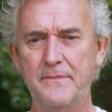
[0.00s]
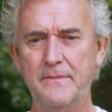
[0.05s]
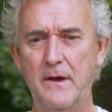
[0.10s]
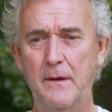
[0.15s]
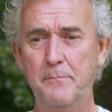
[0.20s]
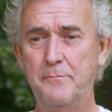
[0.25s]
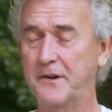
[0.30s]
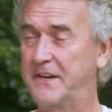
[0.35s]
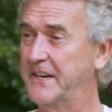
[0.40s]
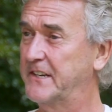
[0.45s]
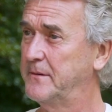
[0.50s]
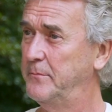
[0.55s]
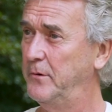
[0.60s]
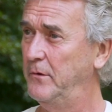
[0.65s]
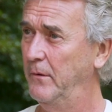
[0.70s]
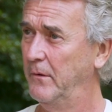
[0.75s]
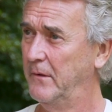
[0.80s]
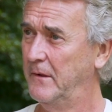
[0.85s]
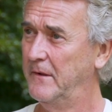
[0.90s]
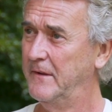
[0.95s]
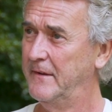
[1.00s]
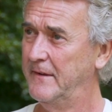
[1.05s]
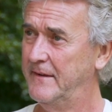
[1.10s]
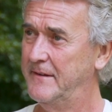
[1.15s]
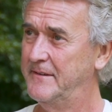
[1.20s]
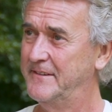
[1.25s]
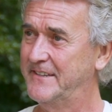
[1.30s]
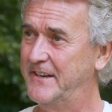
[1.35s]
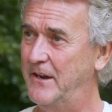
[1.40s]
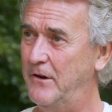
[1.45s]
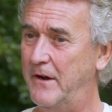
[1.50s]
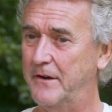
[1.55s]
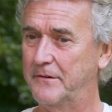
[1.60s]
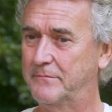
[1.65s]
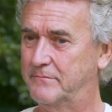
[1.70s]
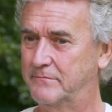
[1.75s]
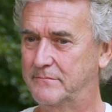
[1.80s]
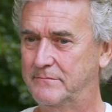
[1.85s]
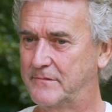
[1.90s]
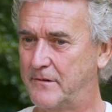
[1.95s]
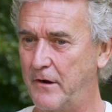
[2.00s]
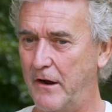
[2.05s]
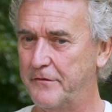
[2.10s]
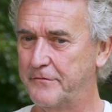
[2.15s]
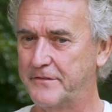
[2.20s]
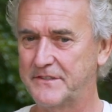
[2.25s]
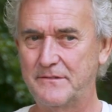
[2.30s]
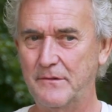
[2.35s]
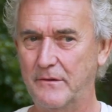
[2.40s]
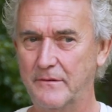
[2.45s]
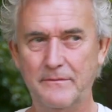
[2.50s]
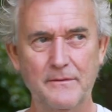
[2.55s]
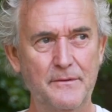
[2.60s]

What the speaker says: unpredictable. You know, Cruyff was.